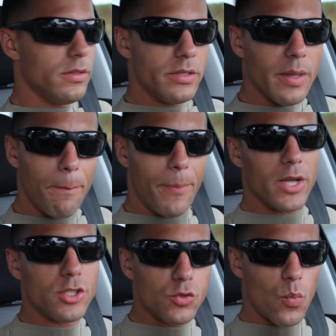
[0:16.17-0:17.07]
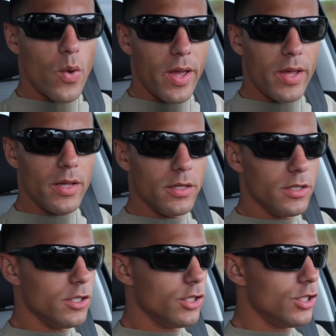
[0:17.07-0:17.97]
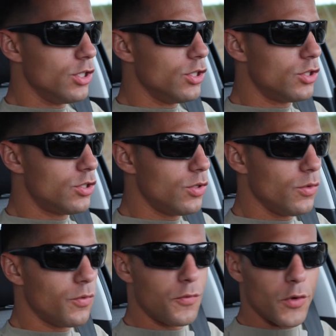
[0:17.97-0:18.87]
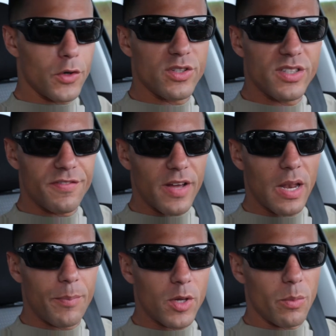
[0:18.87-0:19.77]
The best way to further develop your